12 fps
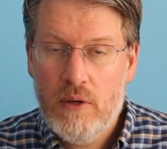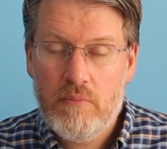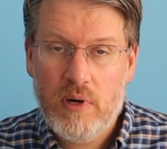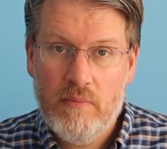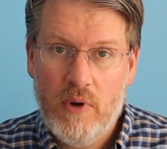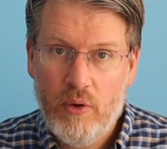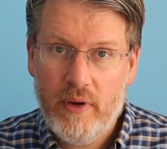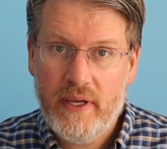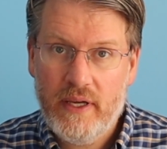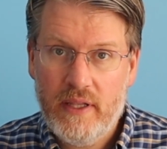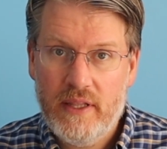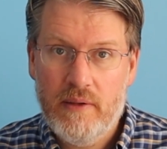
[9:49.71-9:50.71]

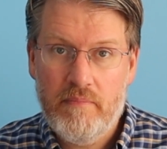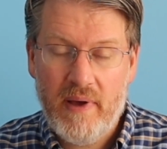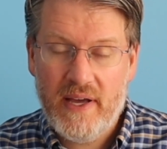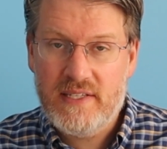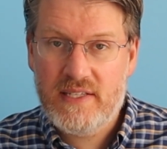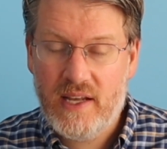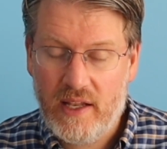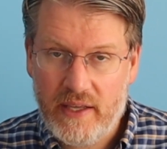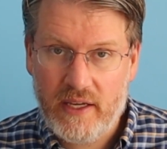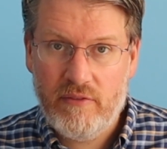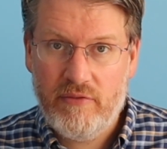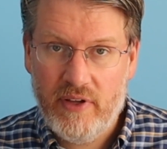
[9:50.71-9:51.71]
promoting the
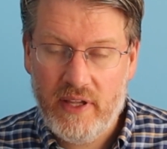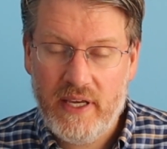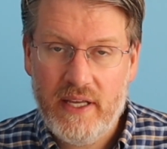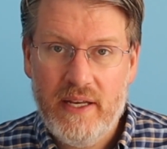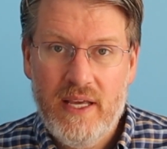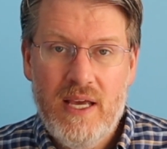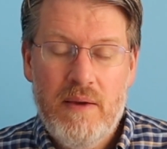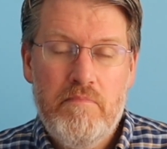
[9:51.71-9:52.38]
best-selling affiliate,